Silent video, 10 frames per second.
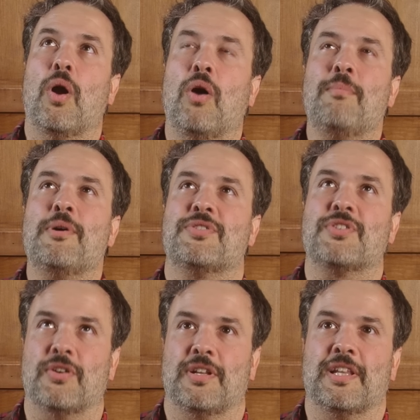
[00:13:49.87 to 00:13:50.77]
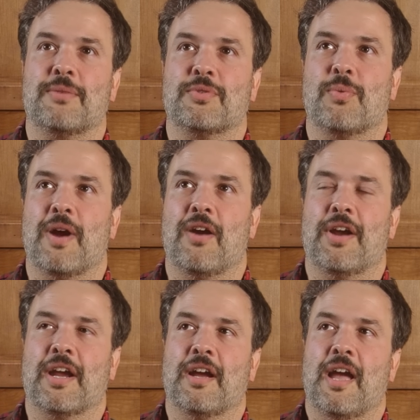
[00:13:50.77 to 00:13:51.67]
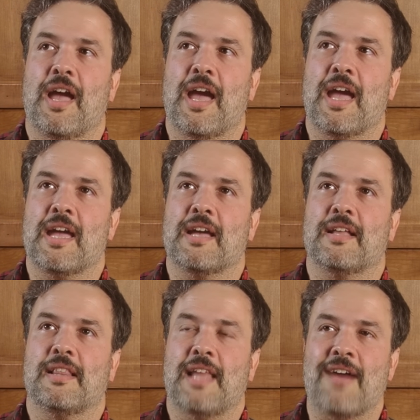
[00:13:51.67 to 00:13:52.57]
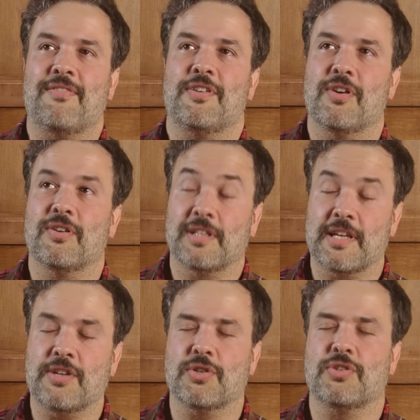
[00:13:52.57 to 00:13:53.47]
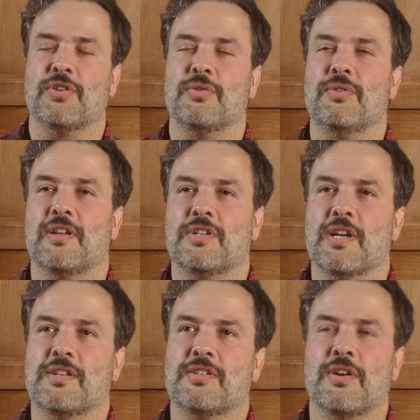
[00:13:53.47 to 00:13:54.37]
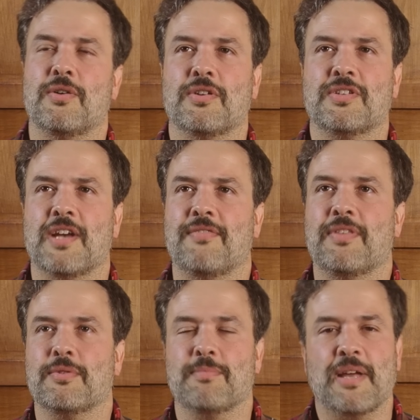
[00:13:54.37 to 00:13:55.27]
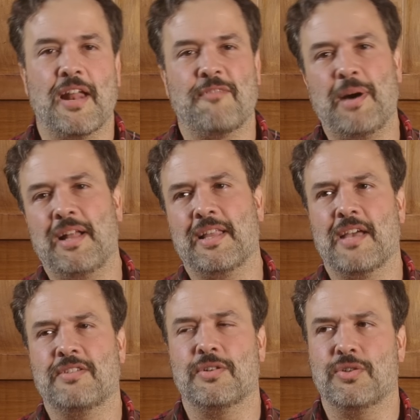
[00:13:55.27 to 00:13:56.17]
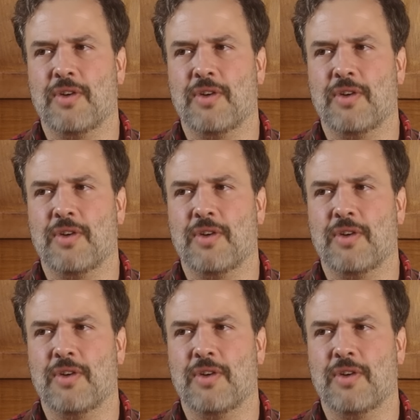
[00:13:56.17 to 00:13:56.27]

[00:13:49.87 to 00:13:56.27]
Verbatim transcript: almost certainly was wearing a lavender leisure suit that she had sewed herself that was made out of polyester